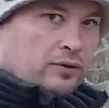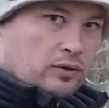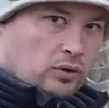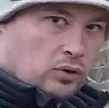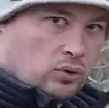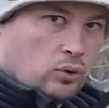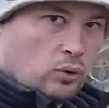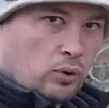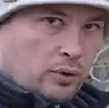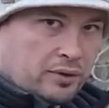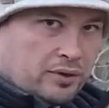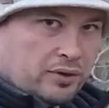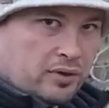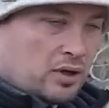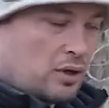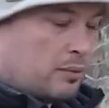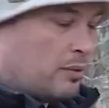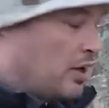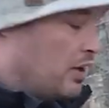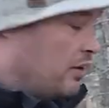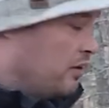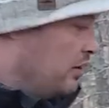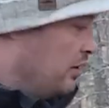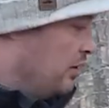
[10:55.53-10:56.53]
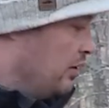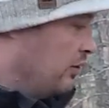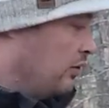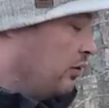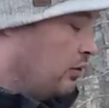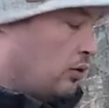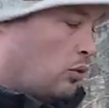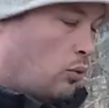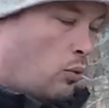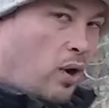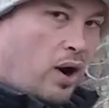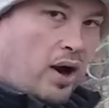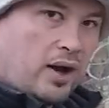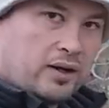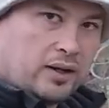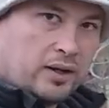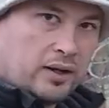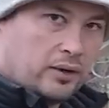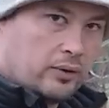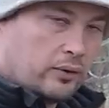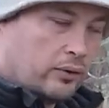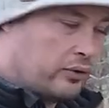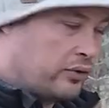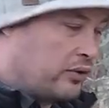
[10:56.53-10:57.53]
the cool thing about this and the wide
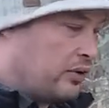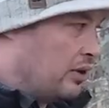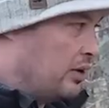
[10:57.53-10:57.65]
angles